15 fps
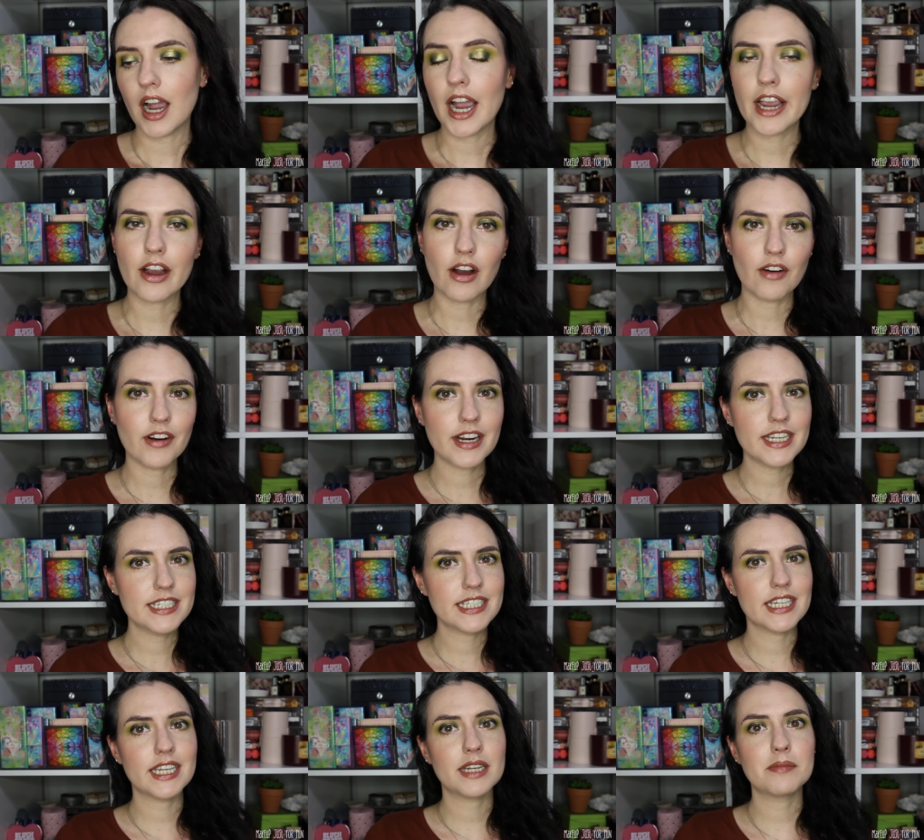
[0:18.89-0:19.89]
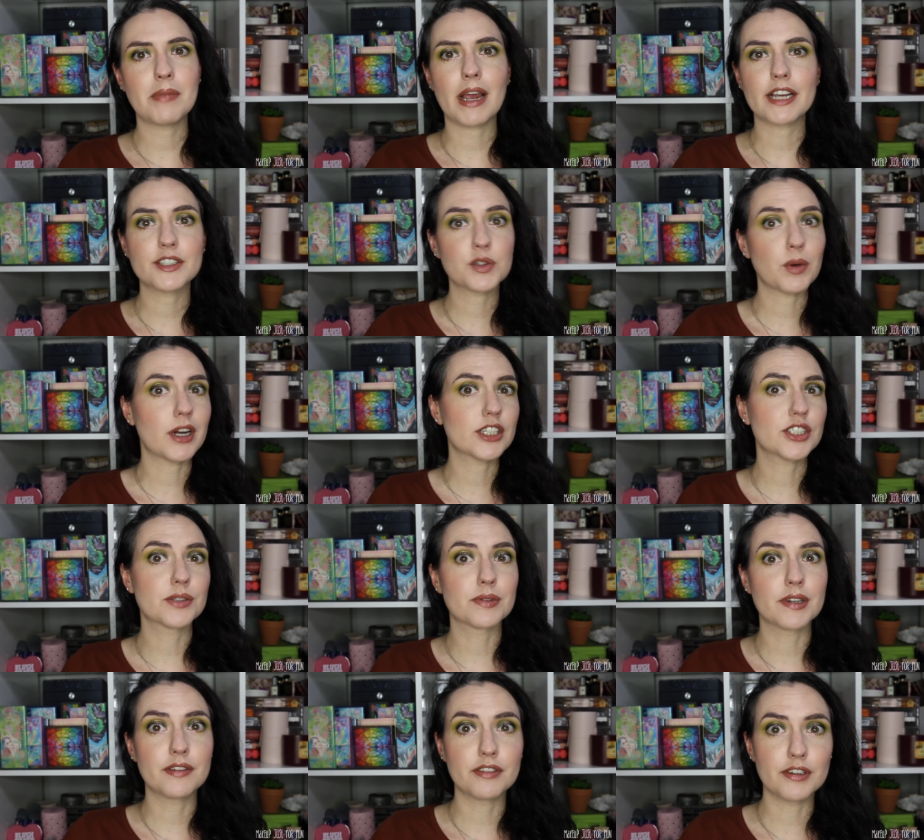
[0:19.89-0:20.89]
I already did my swatch and
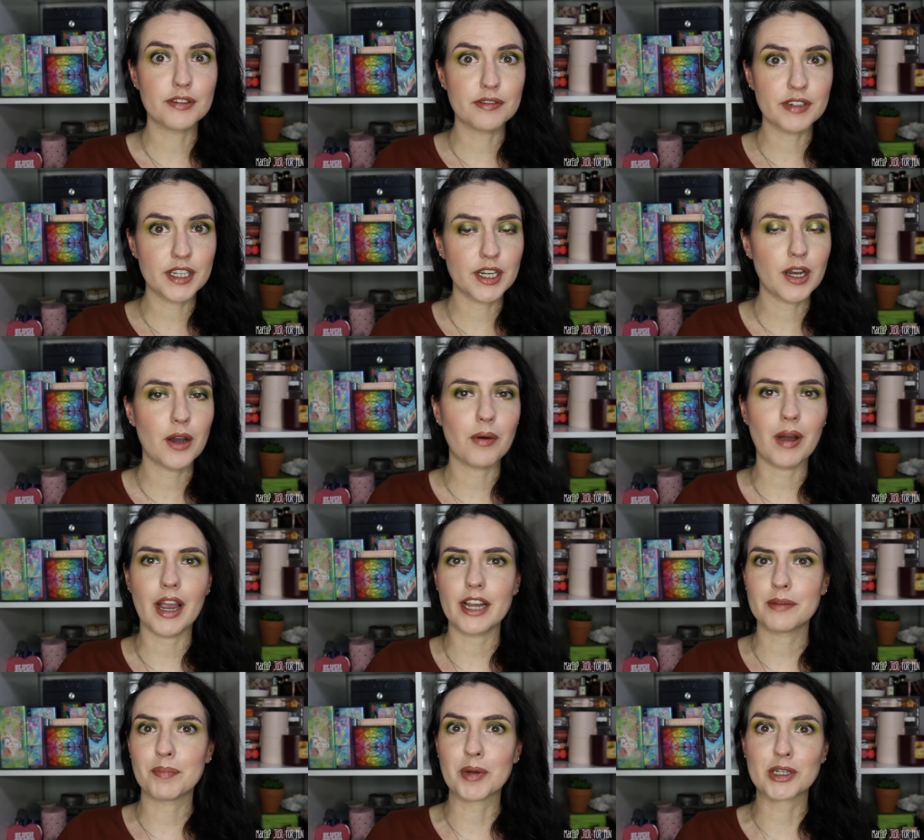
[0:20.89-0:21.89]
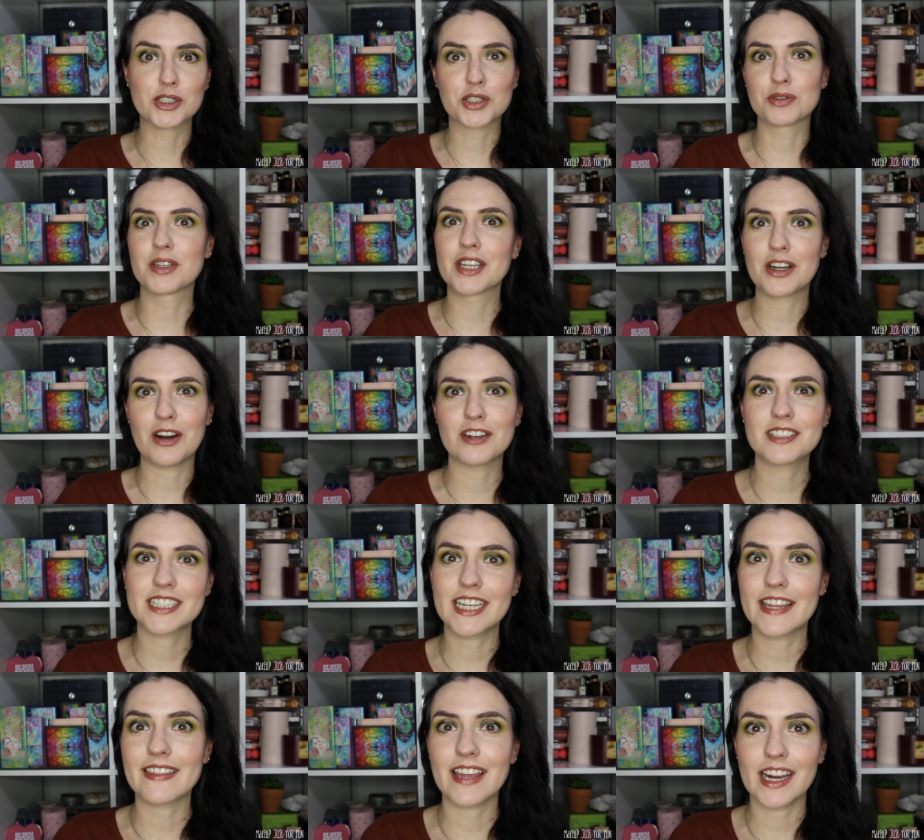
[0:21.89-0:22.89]
review video. I pushed really hard to
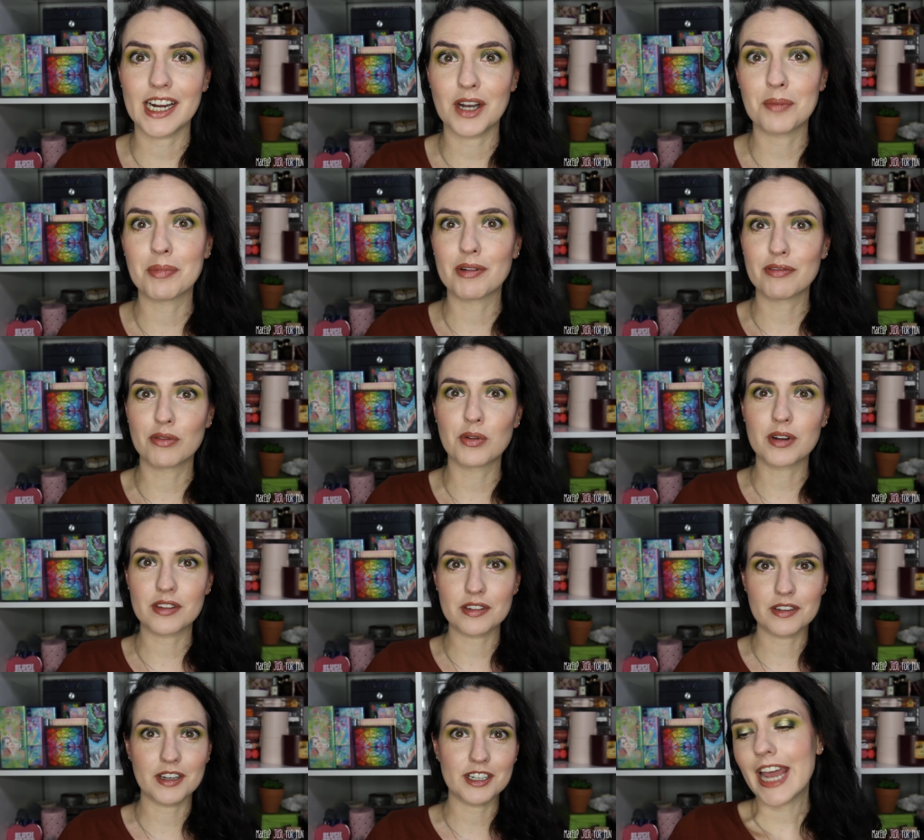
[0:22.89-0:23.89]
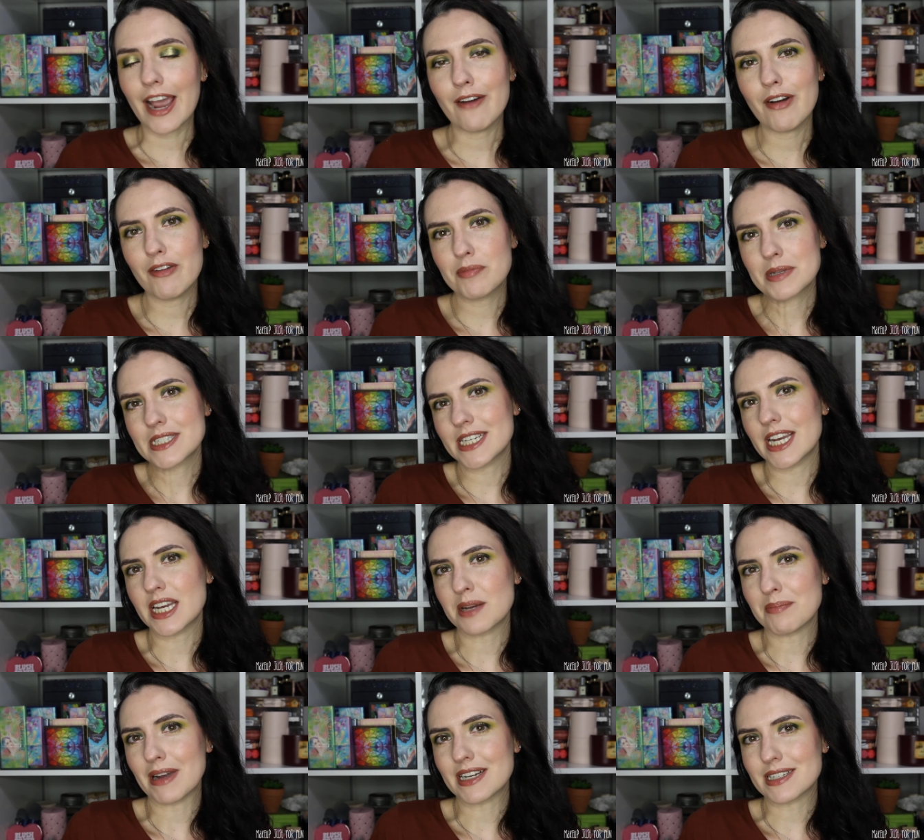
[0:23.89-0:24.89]
get that out before the launch. Now I've been
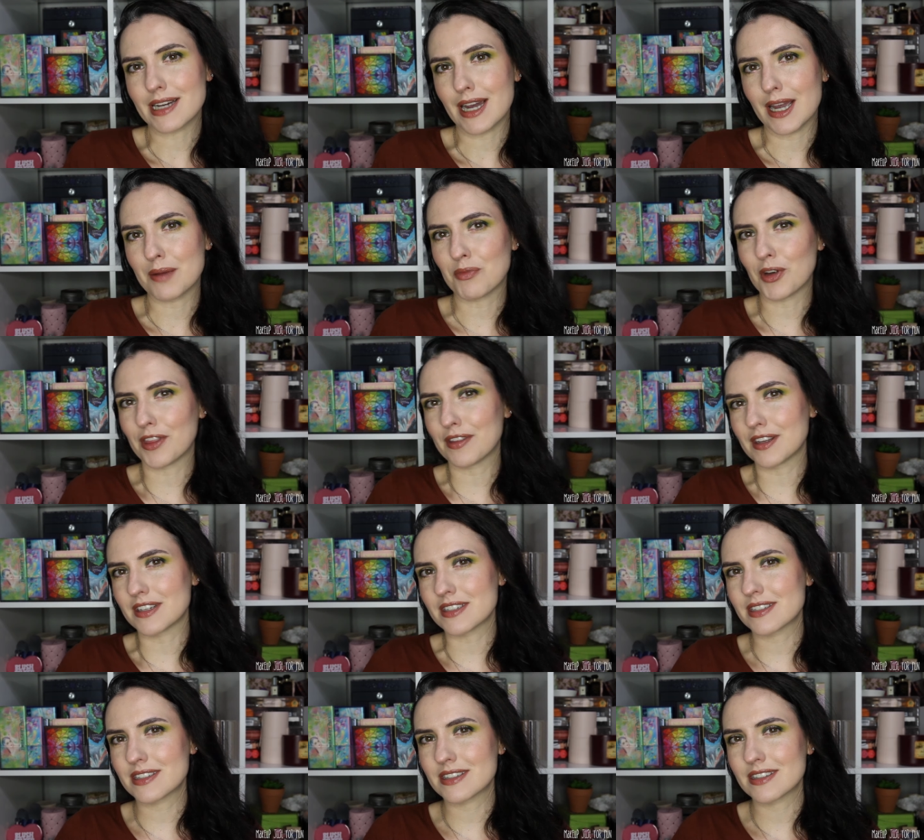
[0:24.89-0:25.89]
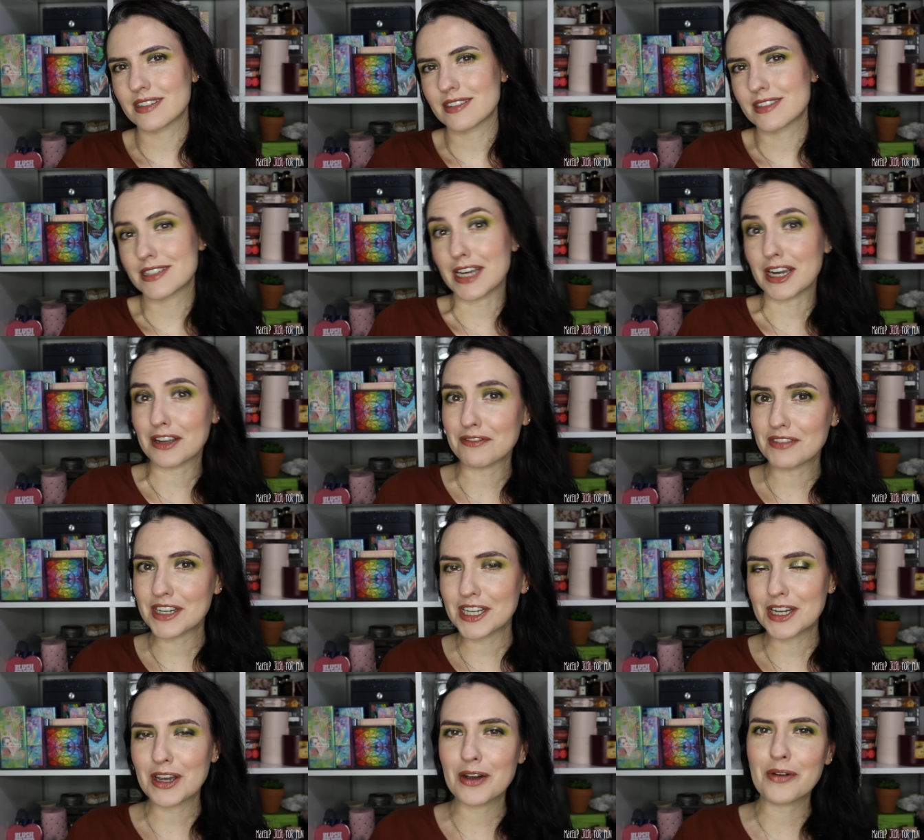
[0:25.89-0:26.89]
taking my time with this second
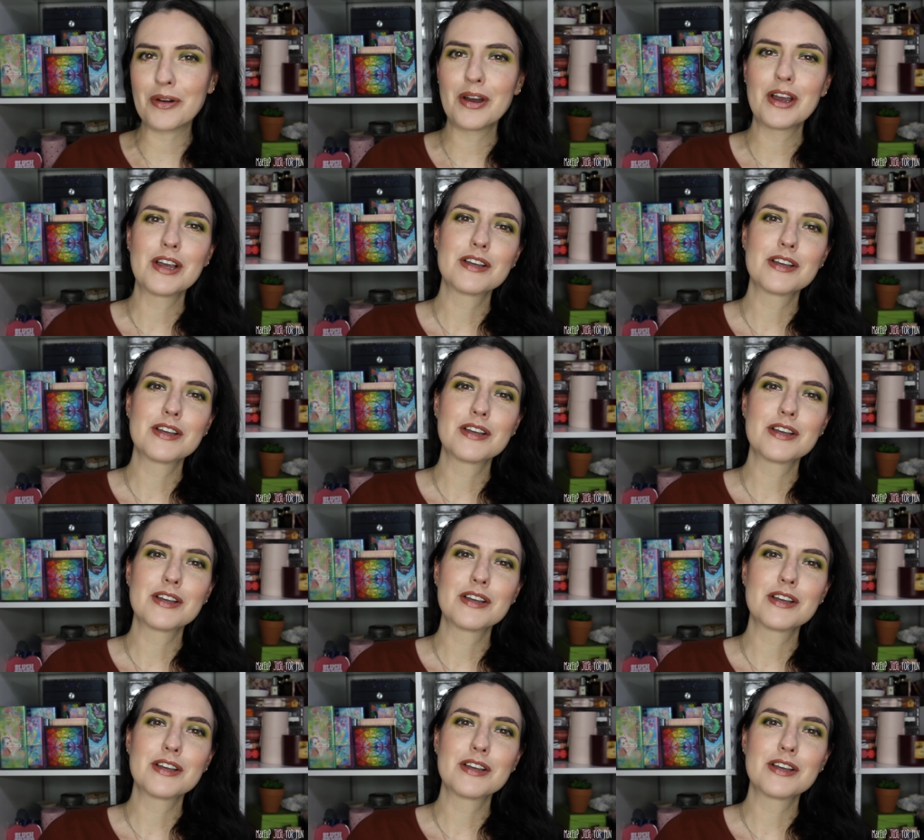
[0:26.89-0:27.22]
video.